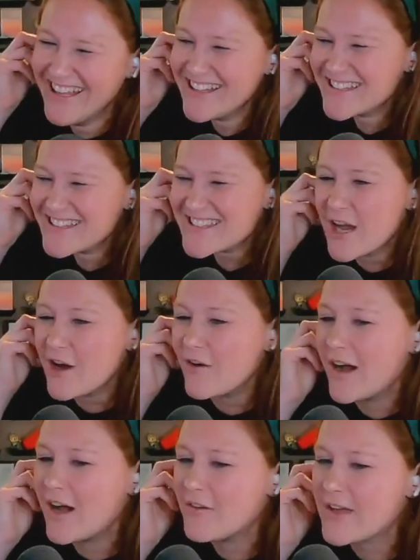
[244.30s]

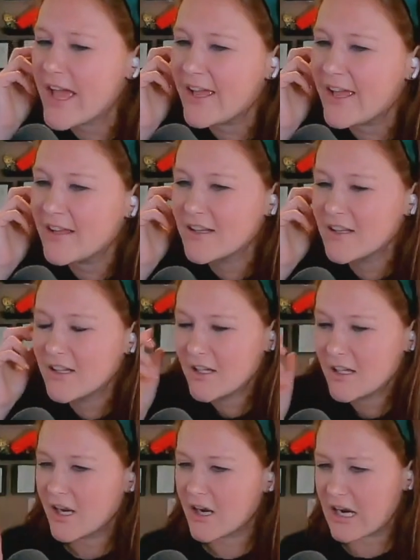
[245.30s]
So, okay.
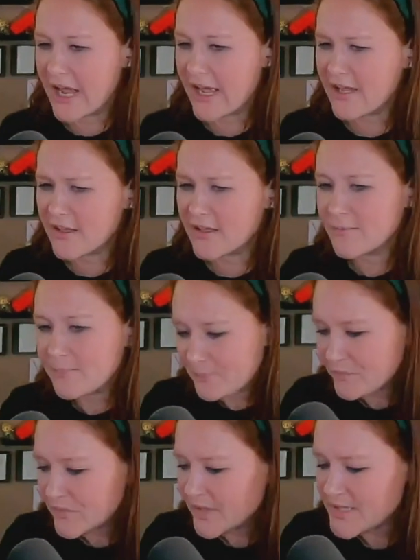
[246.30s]
All right.
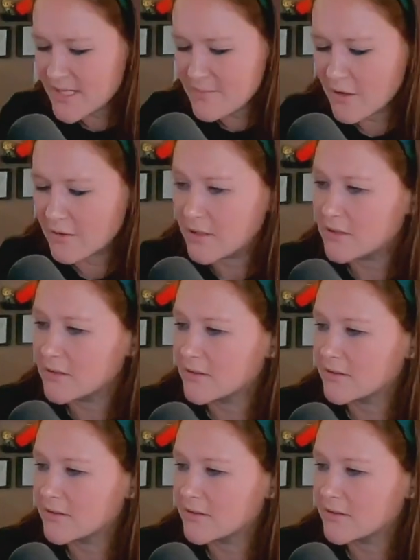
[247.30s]
Let's keep going.